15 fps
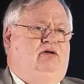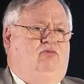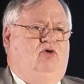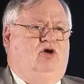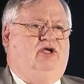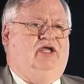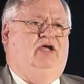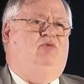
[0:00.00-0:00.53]

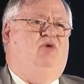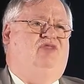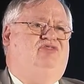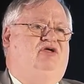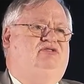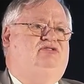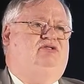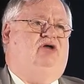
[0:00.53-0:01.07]
working
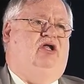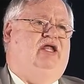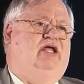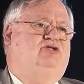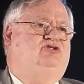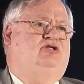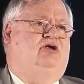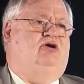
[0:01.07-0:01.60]
with us on
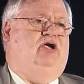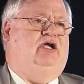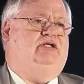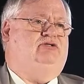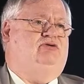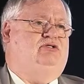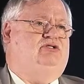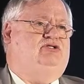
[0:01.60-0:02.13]

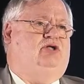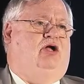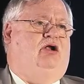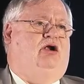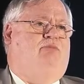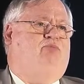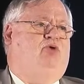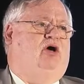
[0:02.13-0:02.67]
engineering to
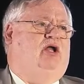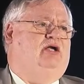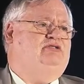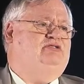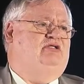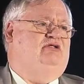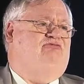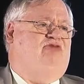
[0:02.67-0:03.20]
install our
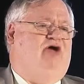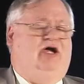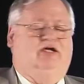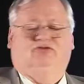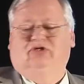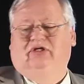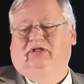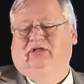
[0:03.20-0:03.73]
products in the
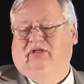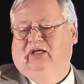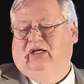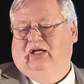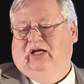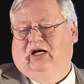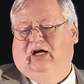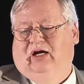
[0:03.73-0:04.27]
factory
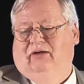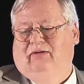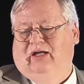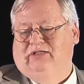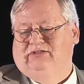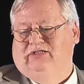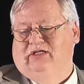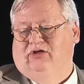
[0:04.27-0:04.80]

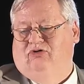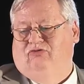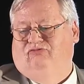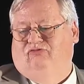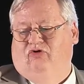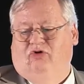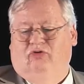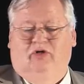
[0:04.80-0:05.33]
as they go
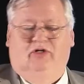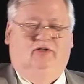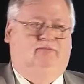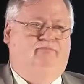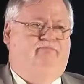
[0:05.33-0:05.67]
forward.